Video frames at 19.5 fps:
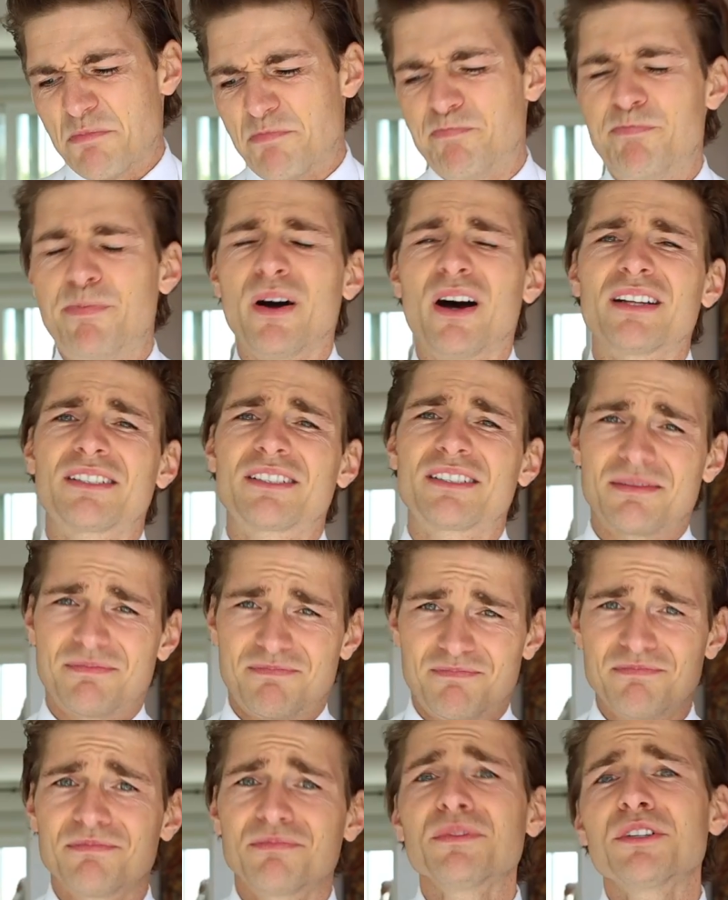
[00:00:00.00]
But
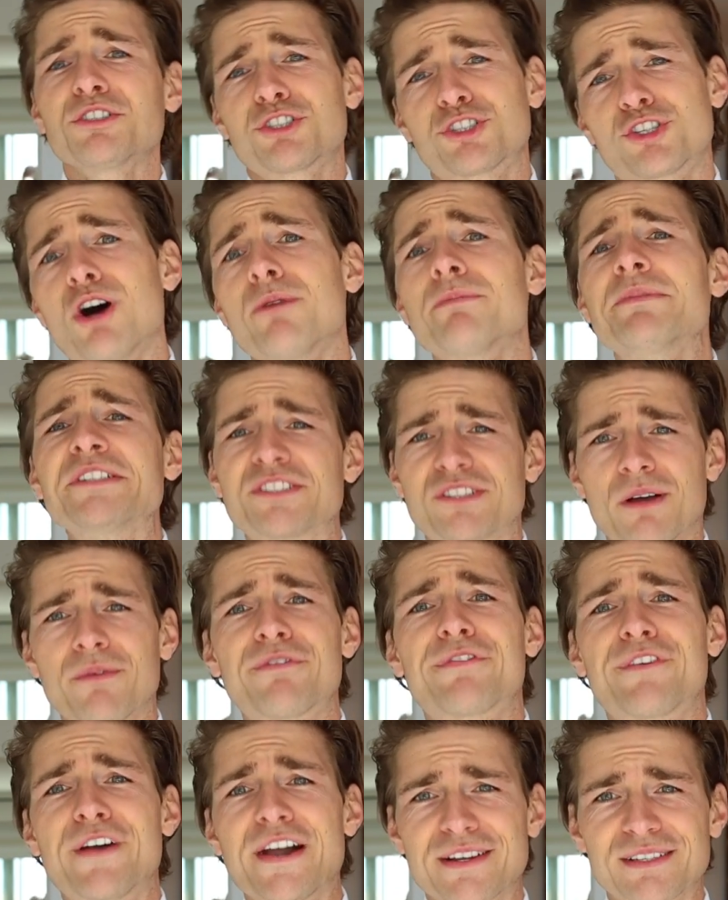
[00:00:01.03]
show me
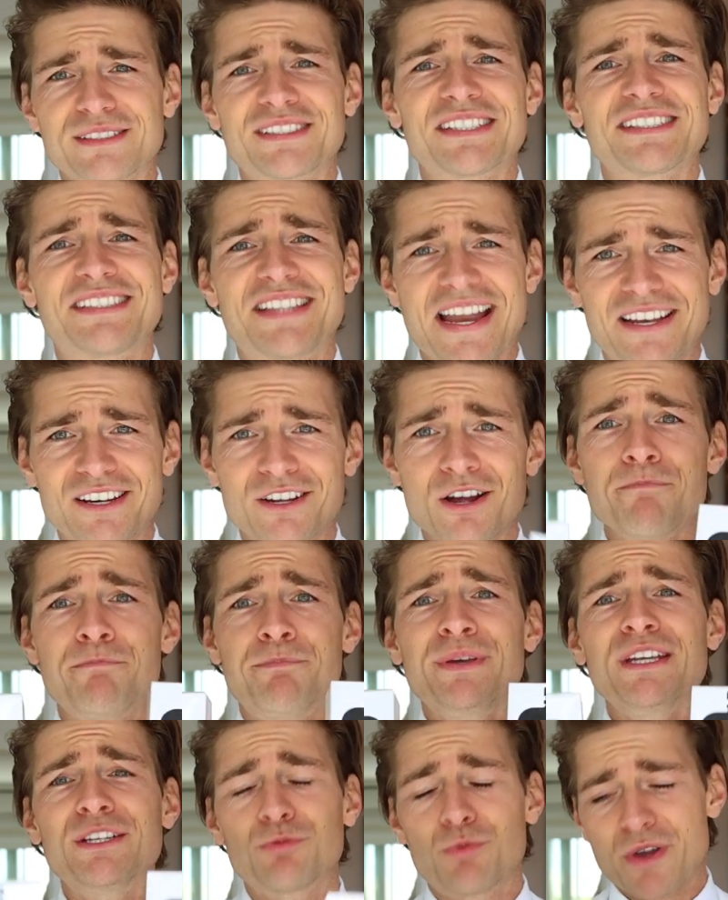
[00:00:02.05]
some fragrances that
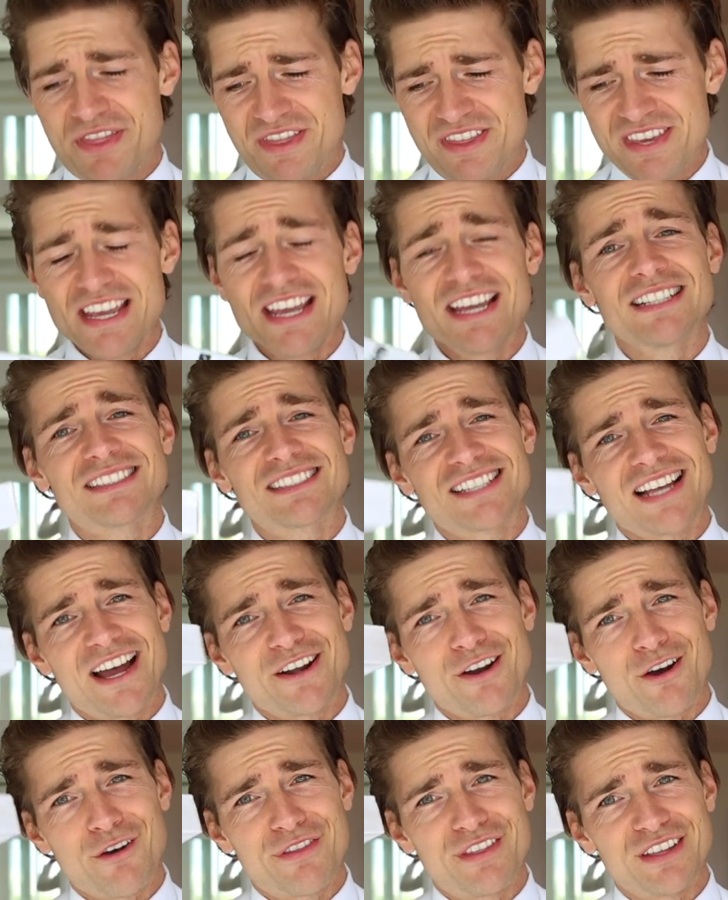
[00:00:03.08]
compete with the
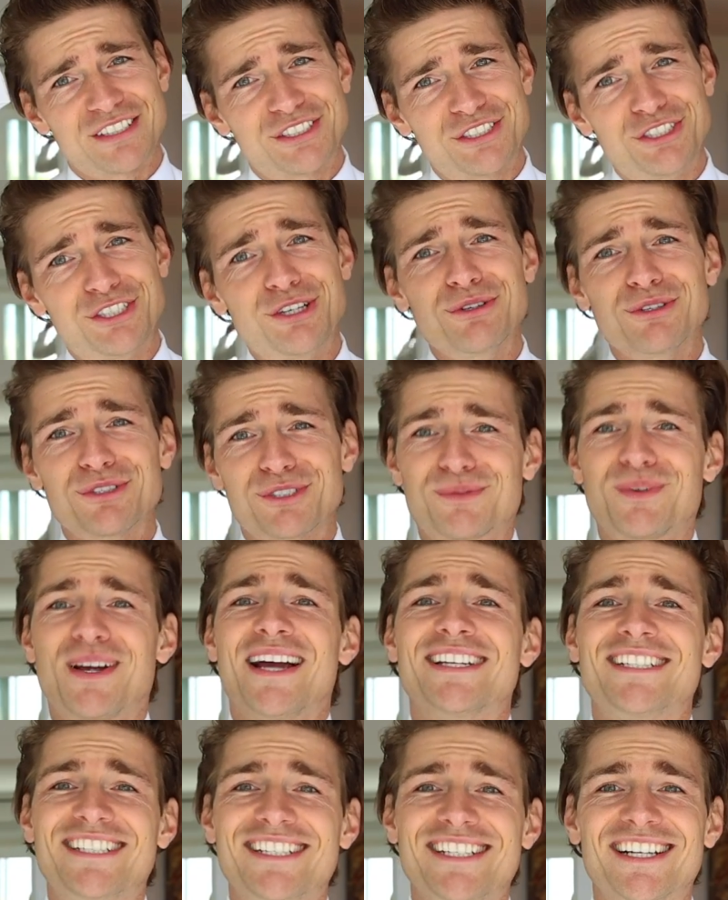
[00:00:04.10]
inside of this juice
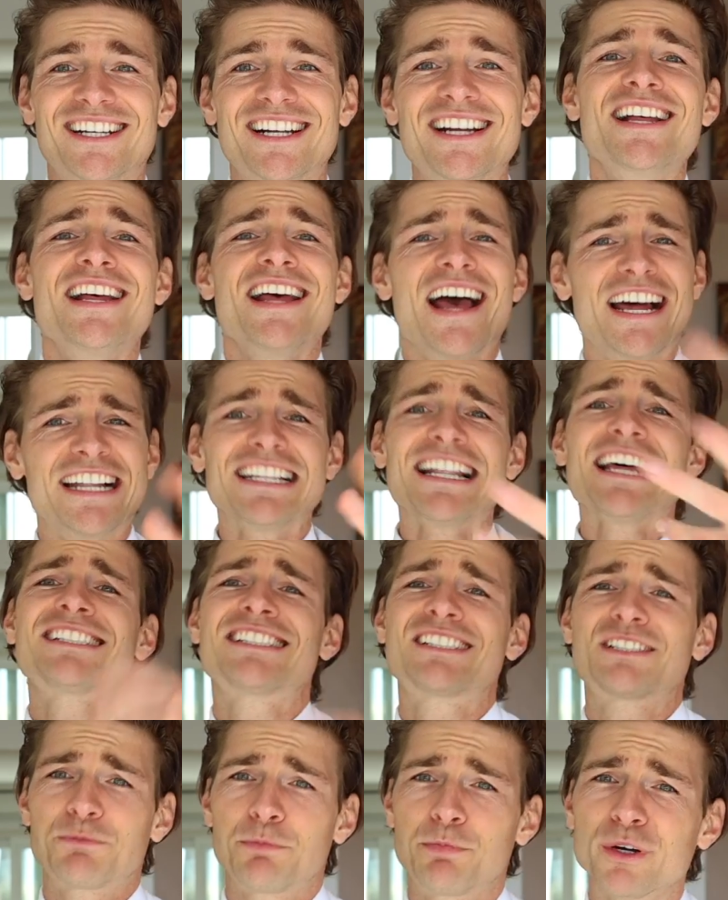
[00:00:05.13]
right here. And
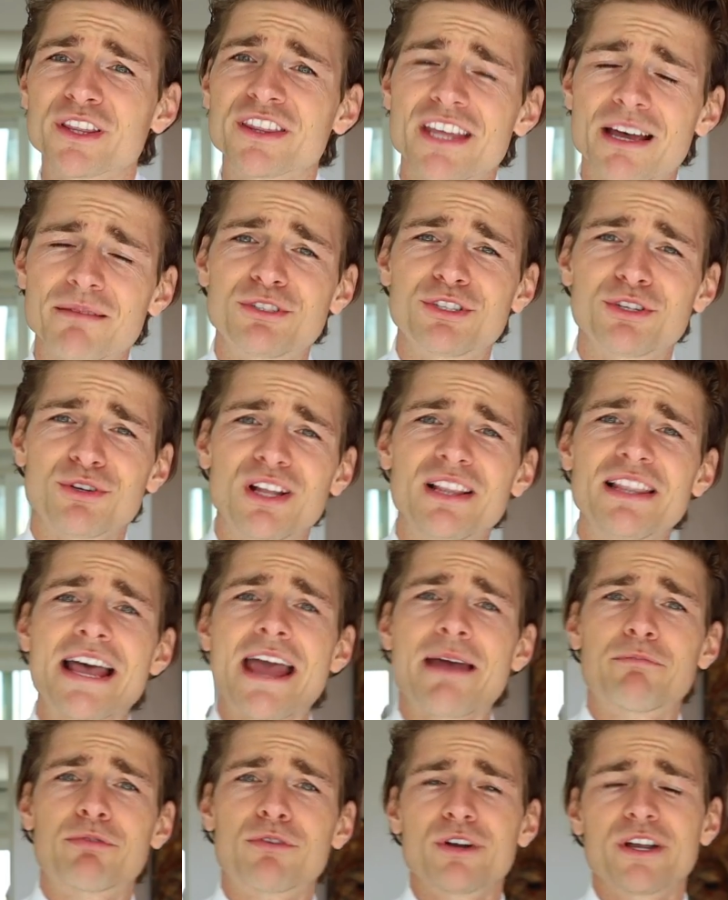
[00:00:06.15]
let's put them to a
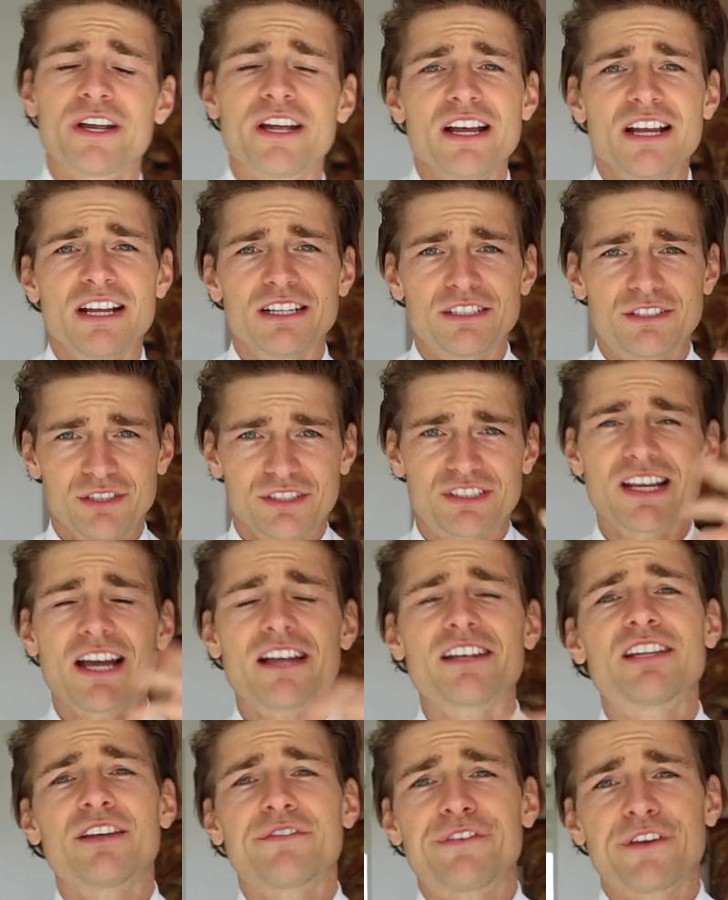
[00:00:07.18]
library, to
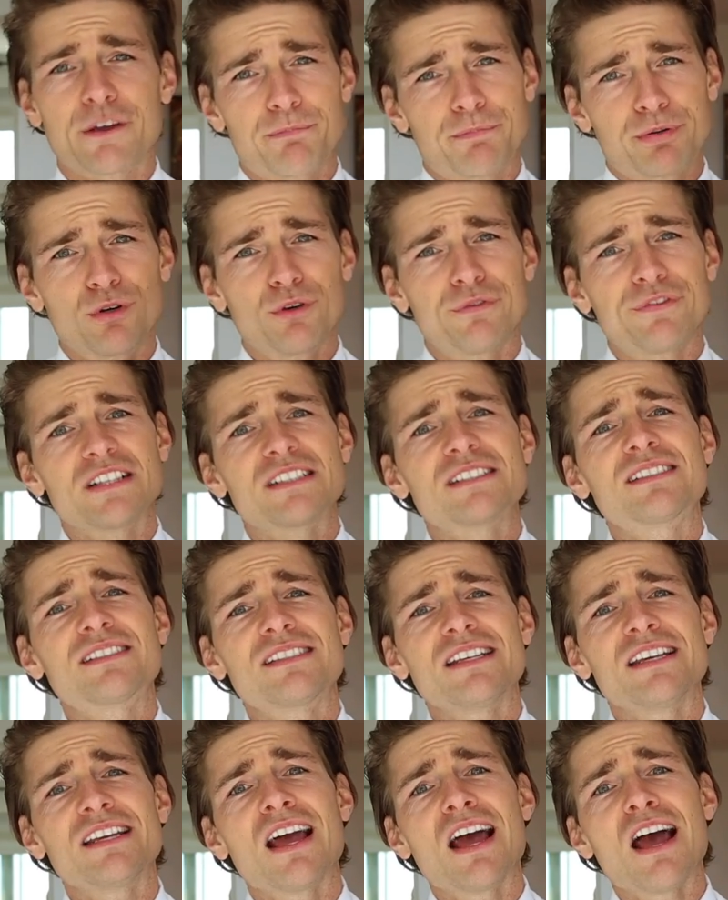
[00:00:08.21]
scientific proof and
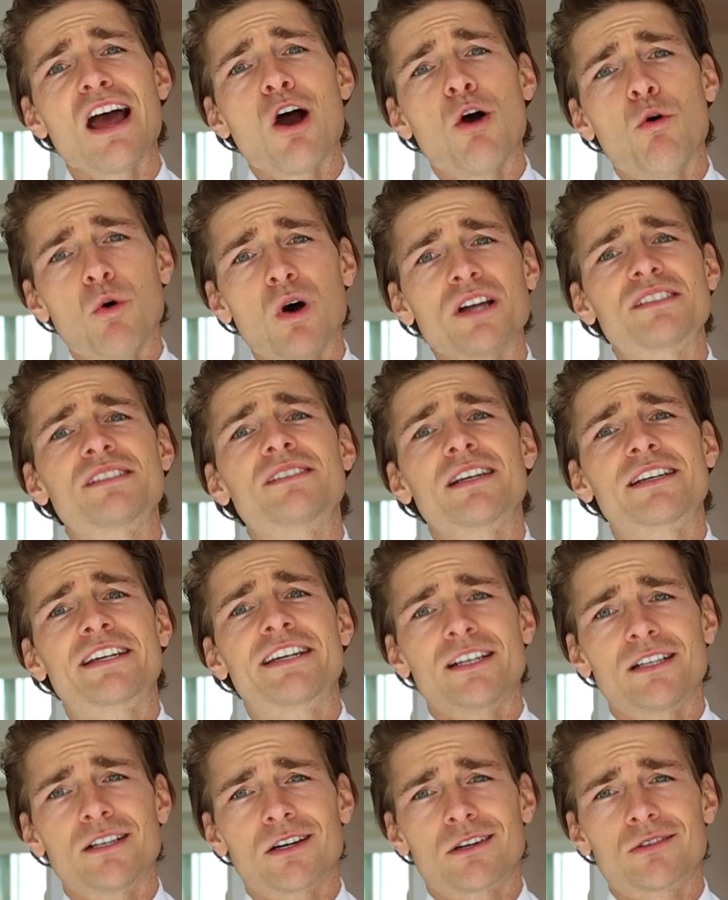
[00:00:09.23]
see what's the
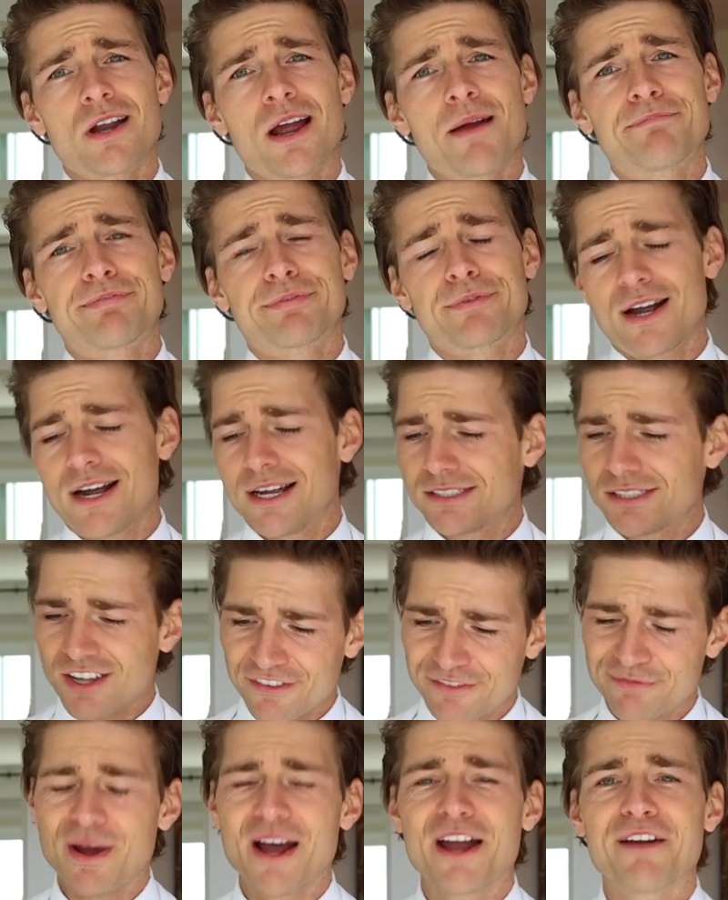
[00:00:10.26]
kilogram price
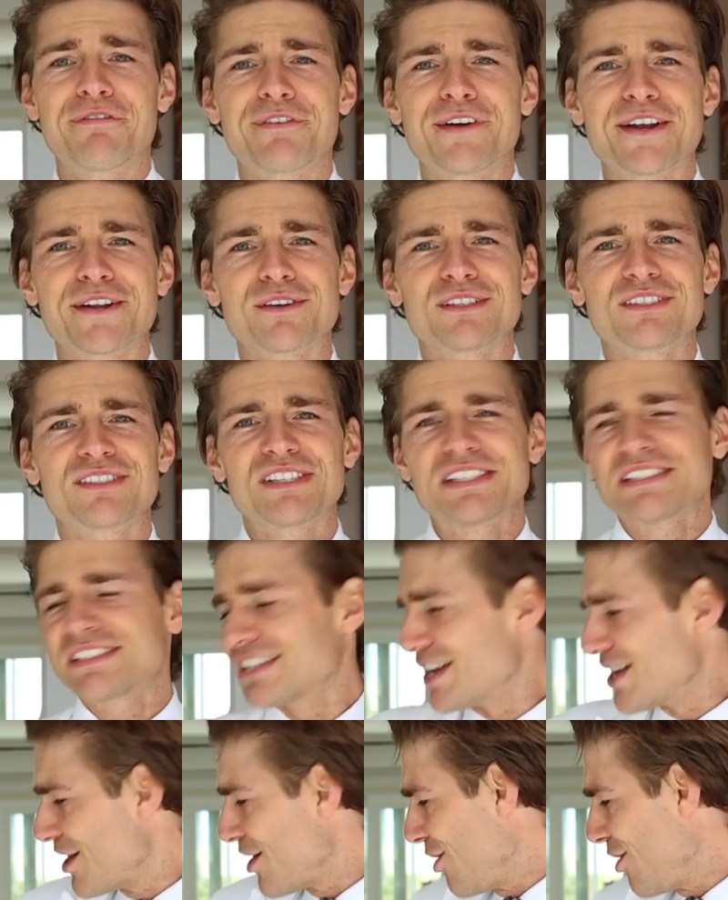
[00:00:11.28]
of my fragrances